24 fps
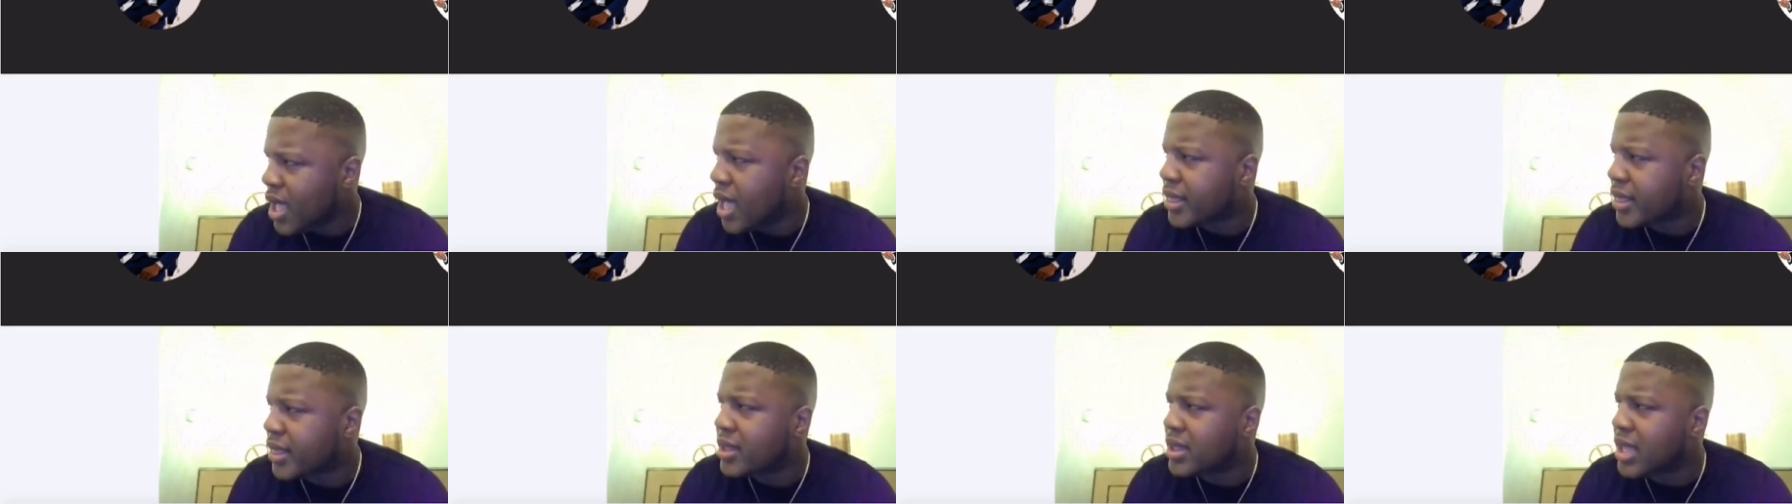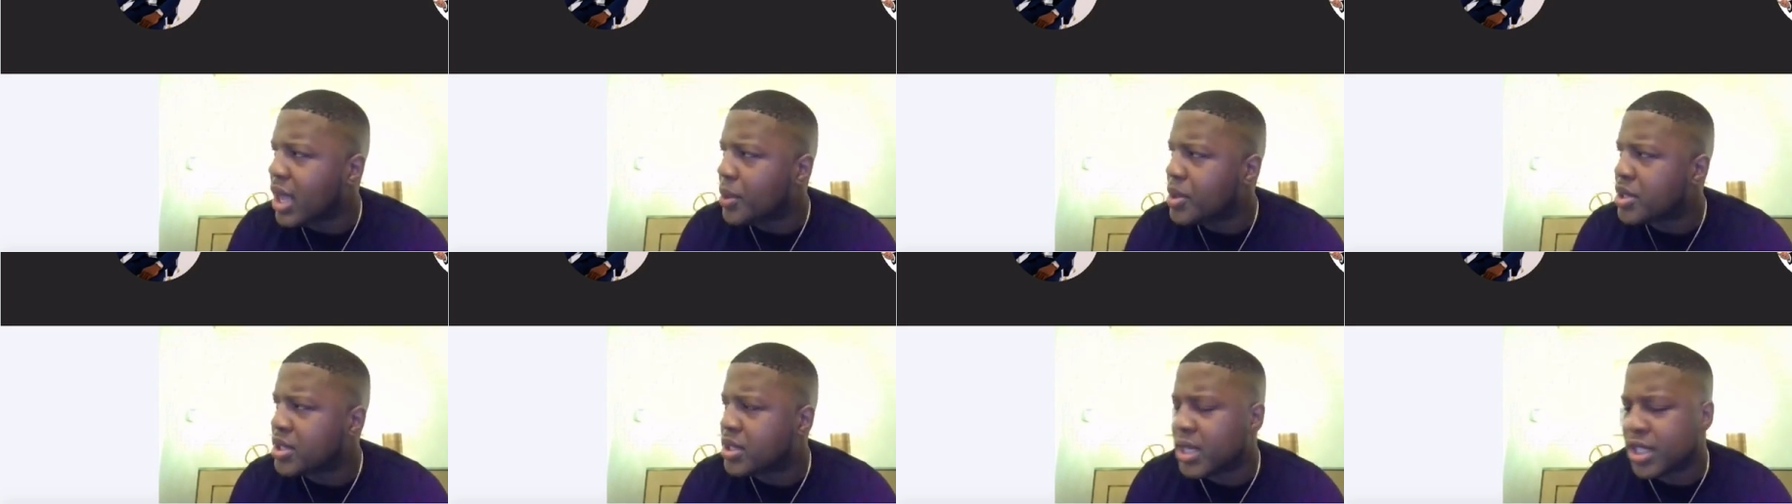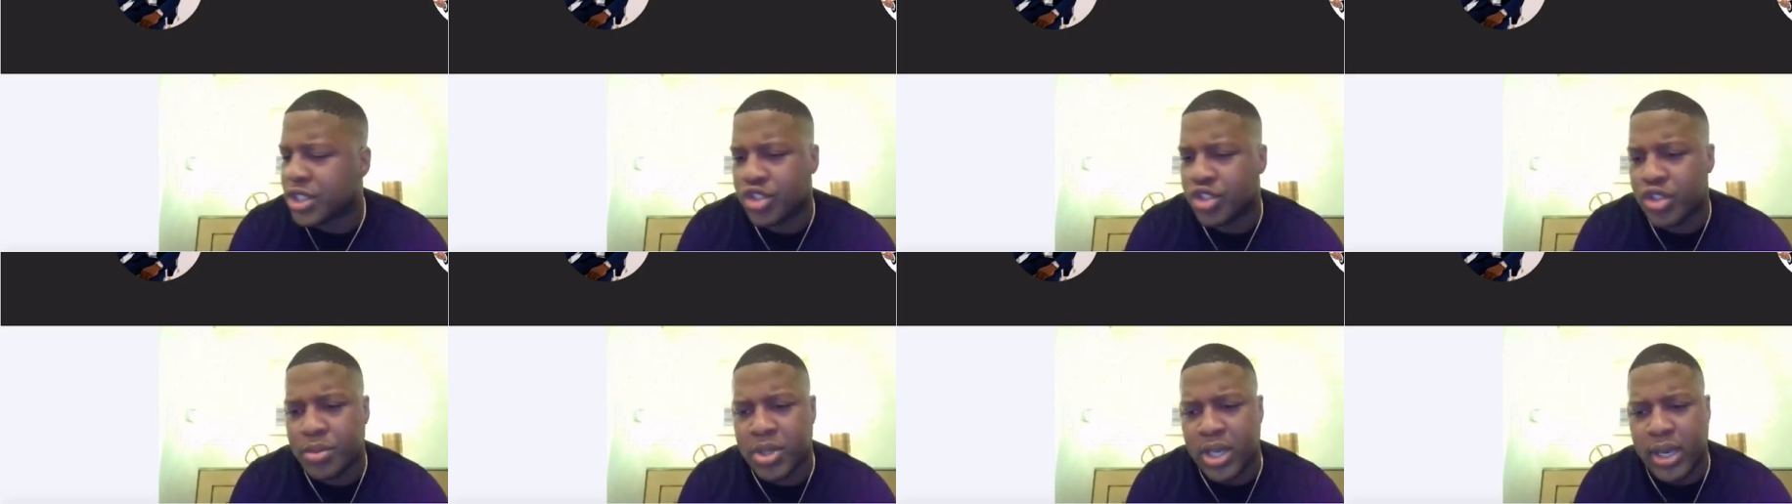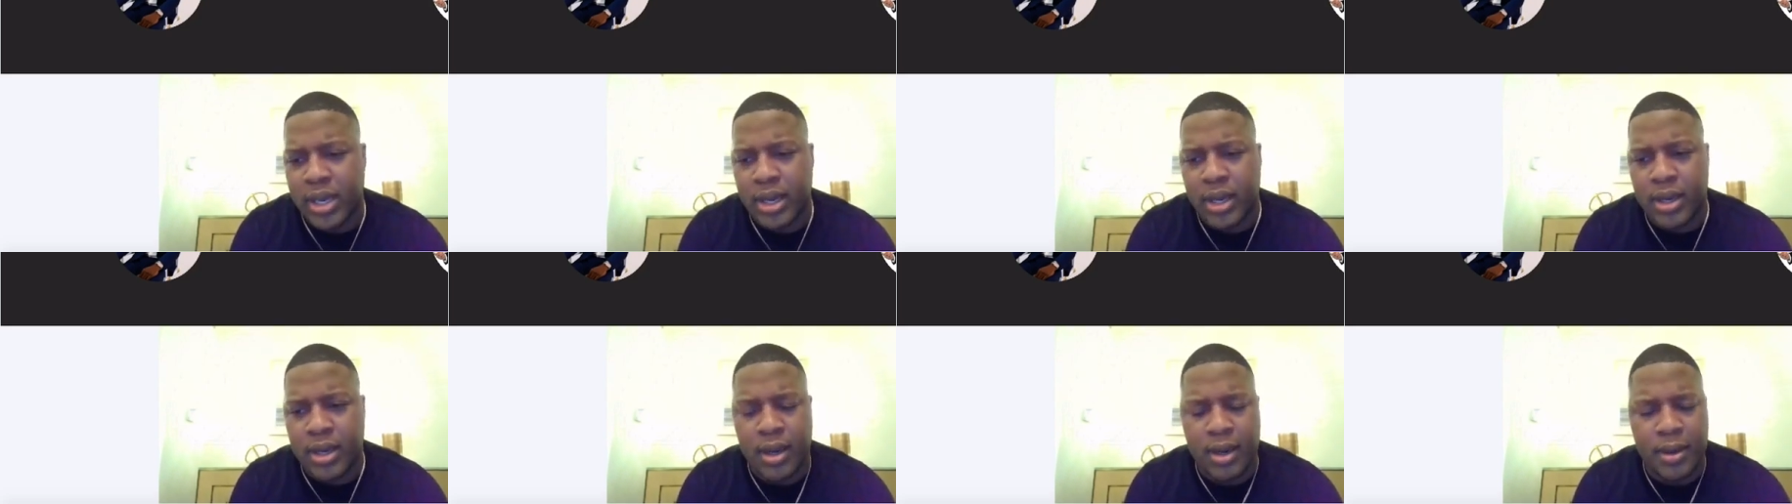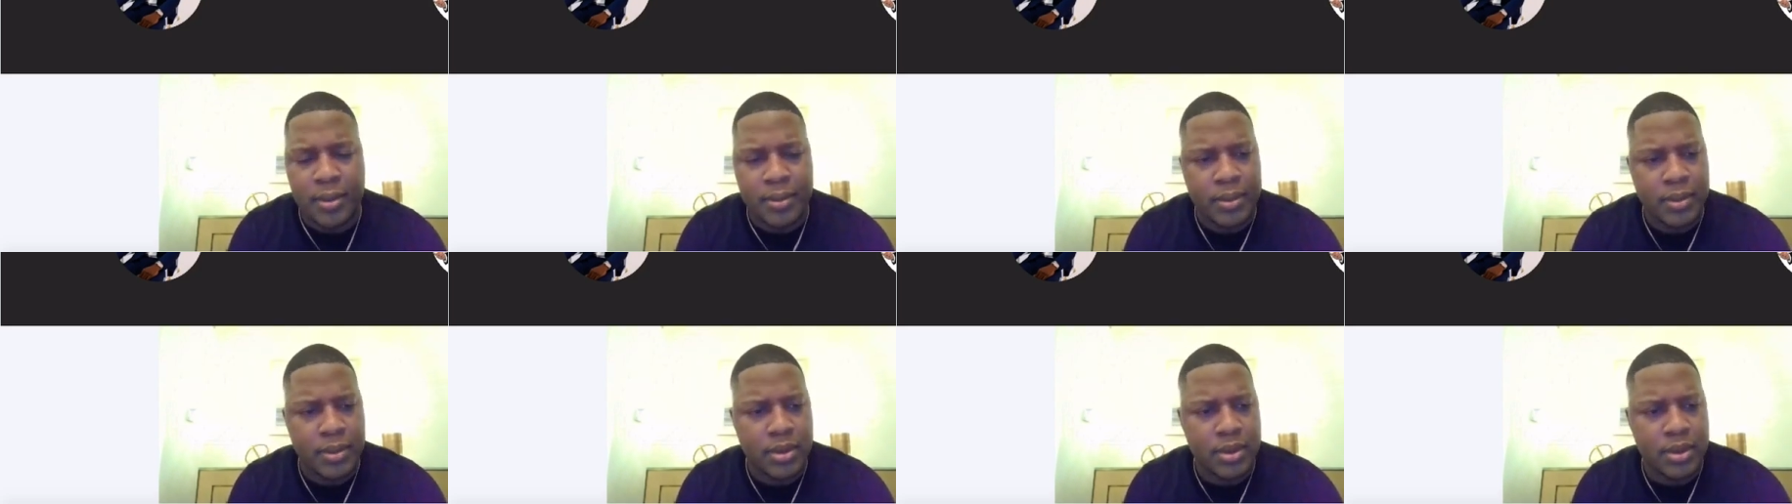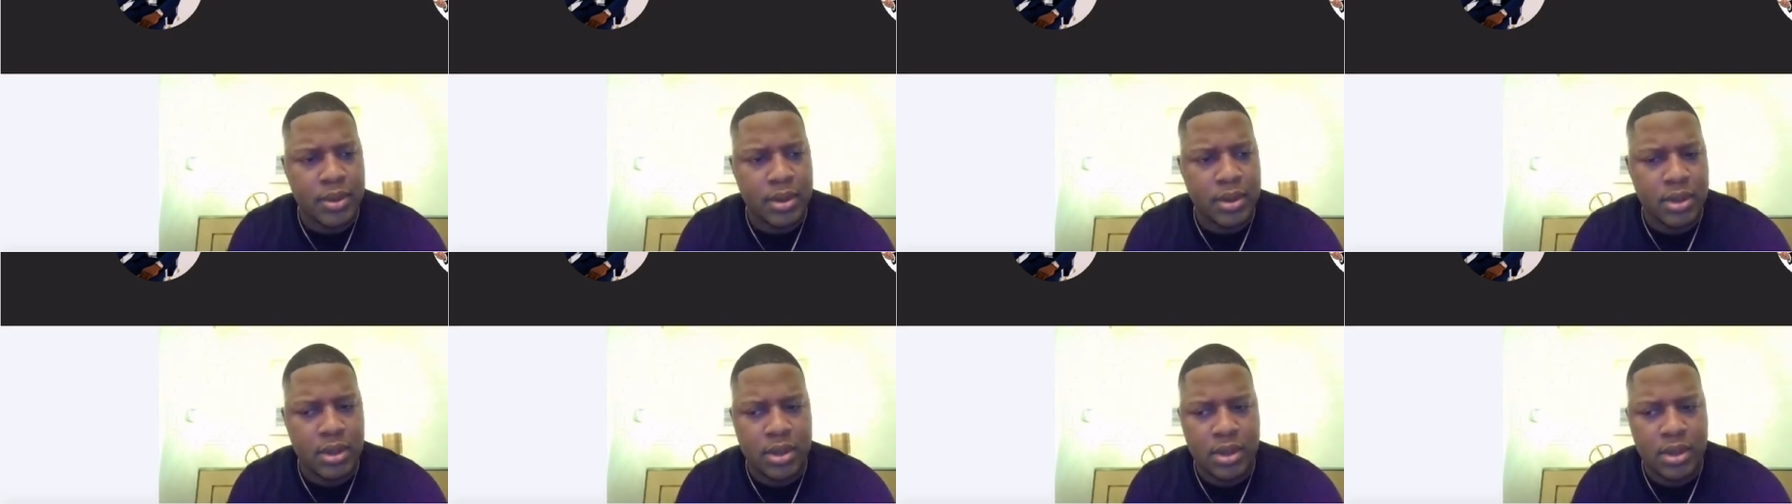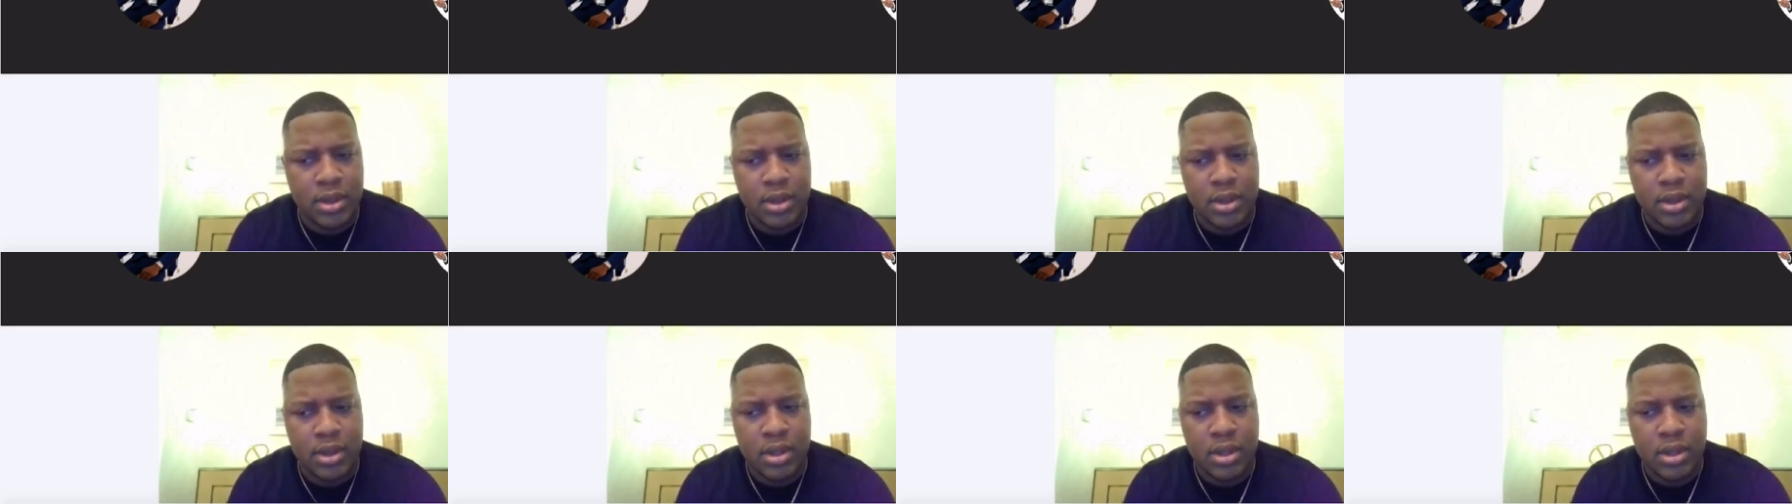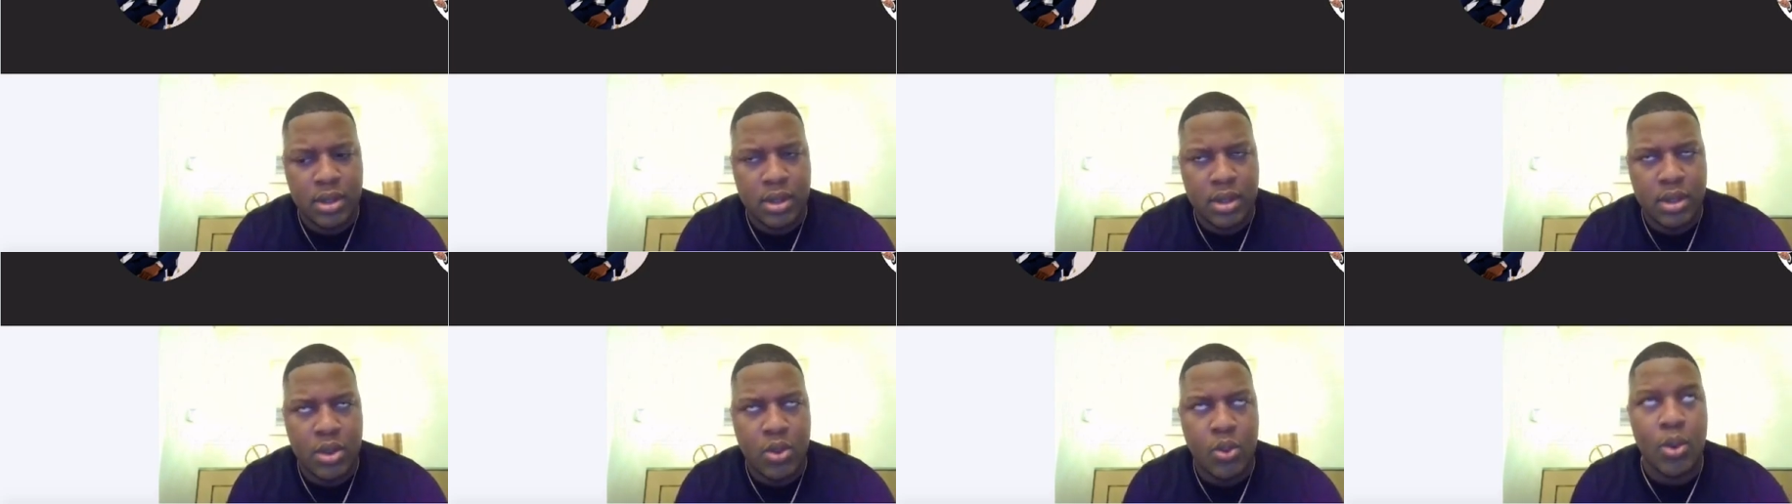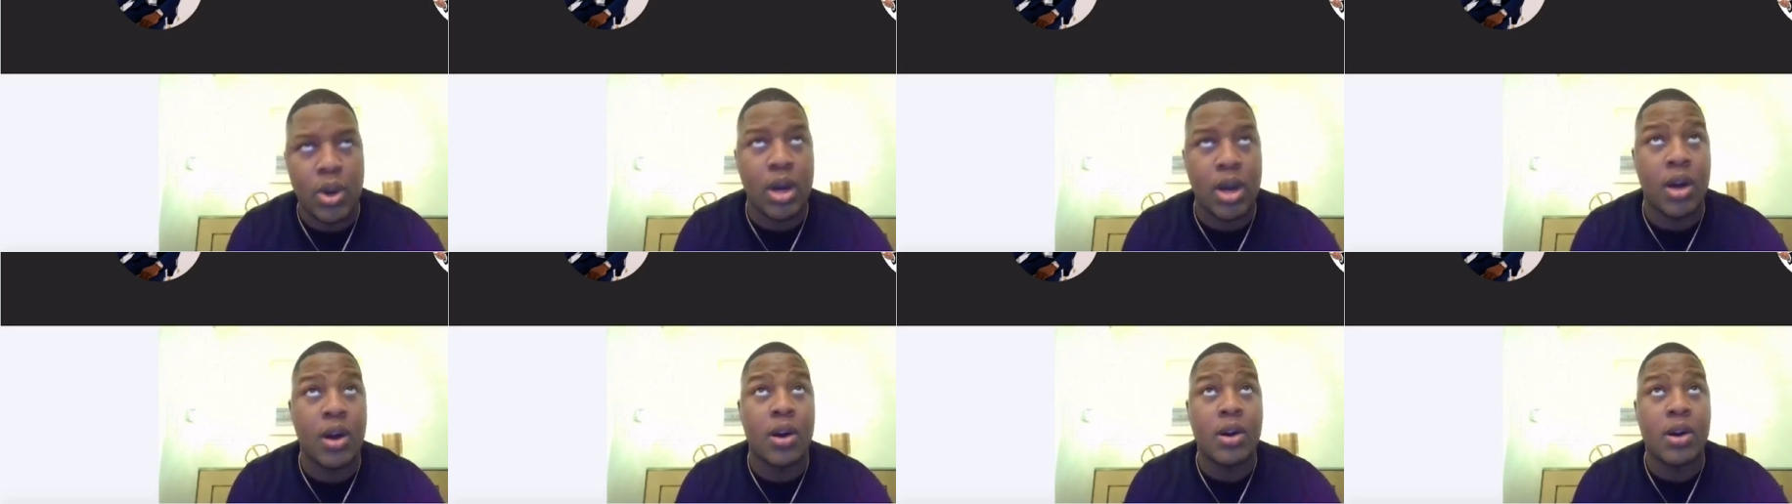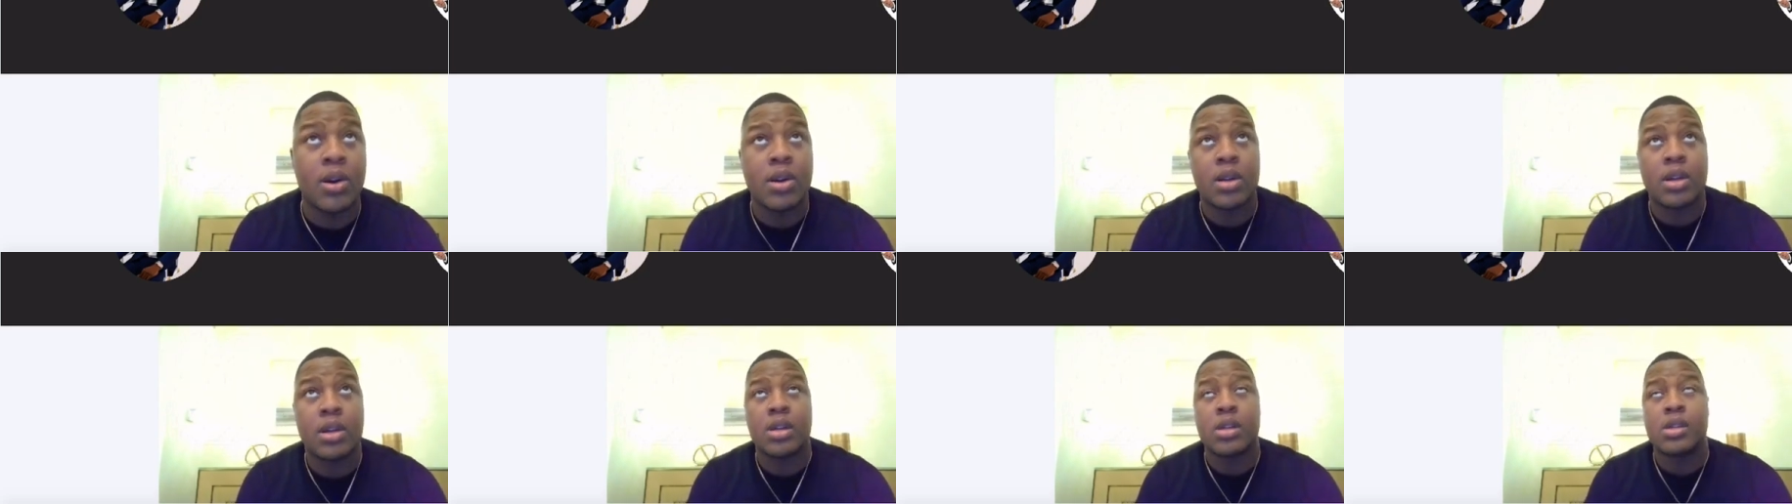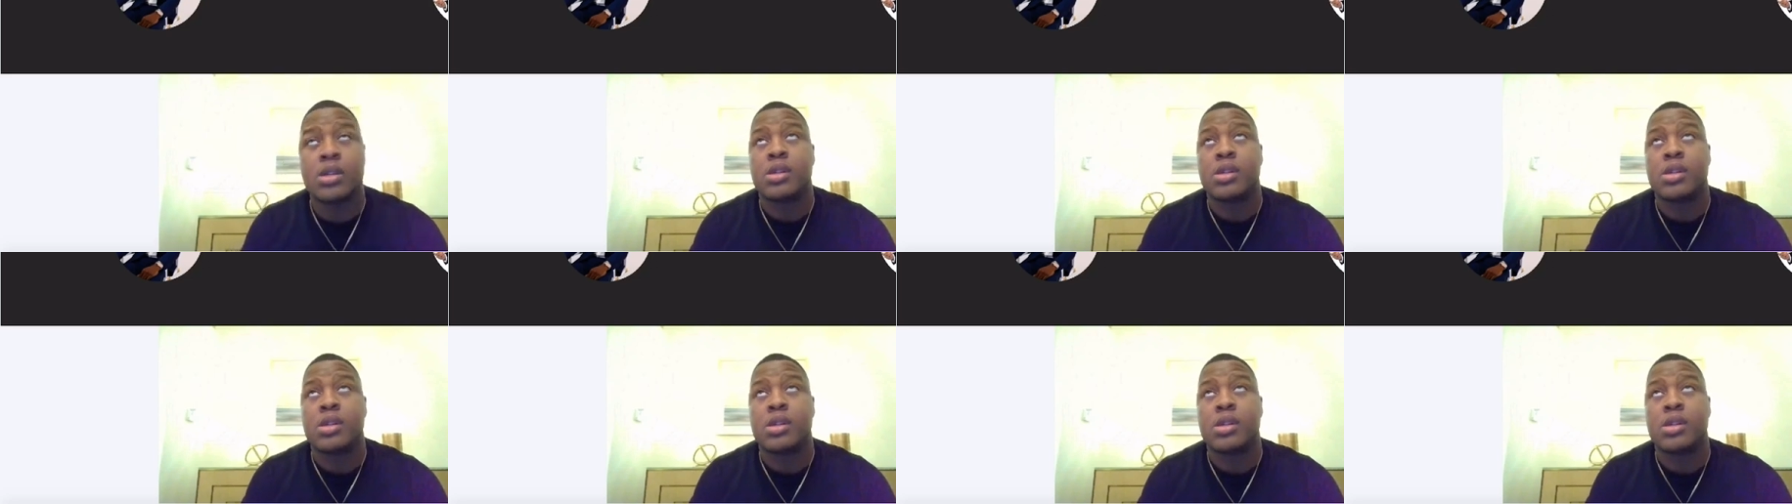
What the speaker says: I think that was 6 streams of income. Well,